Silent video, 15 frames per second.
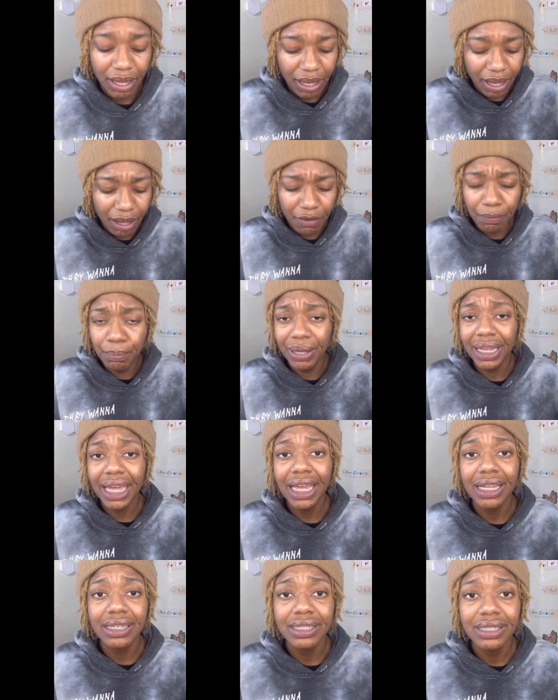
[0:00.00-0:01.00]
of
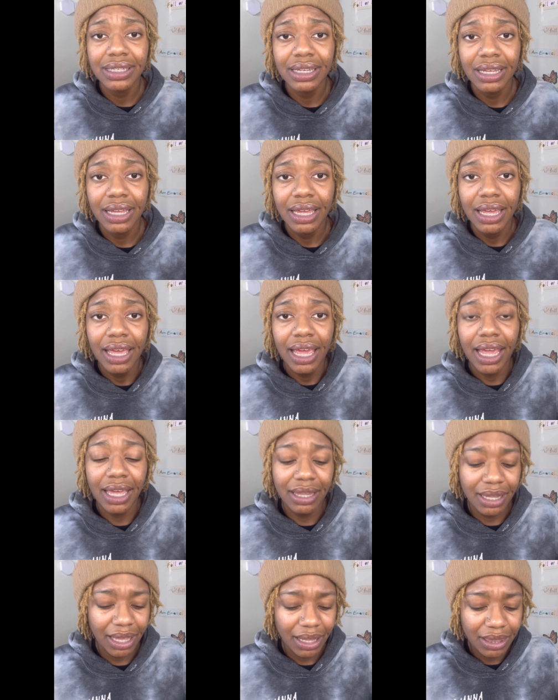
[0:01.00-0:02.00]
plants
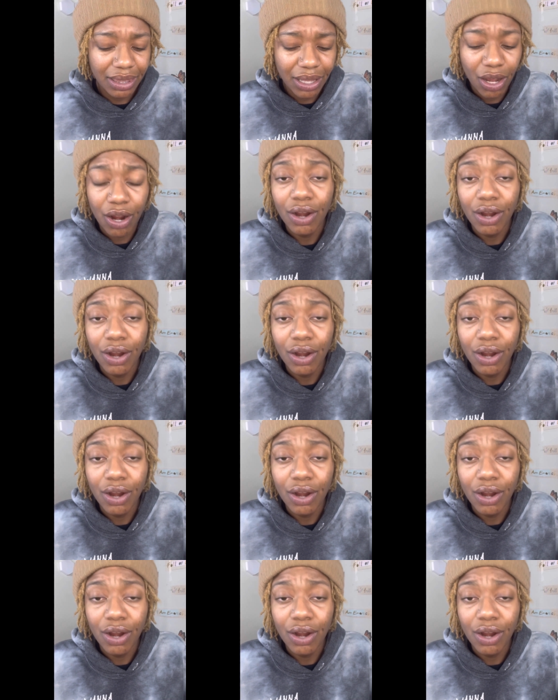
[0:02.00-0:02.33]
and in the